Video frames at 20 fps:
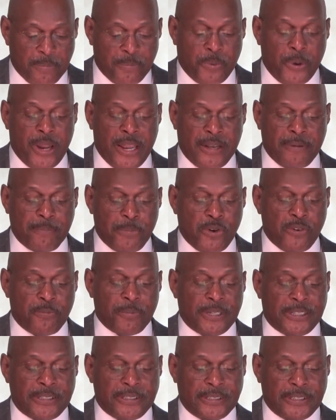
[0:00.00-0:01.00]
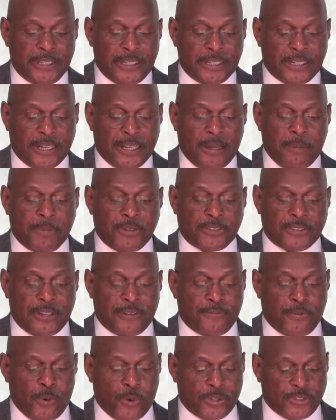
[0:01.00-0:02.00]
bread movement in Columbus
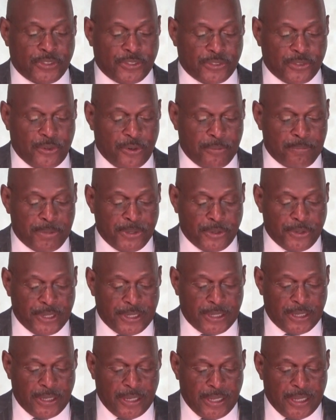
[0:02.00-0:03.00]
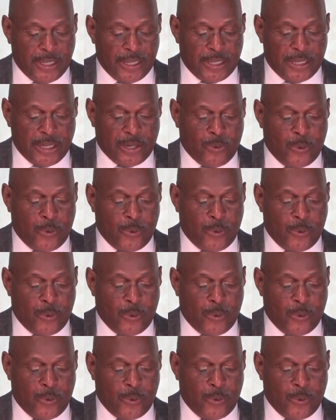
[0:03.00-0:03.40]
that focuses on building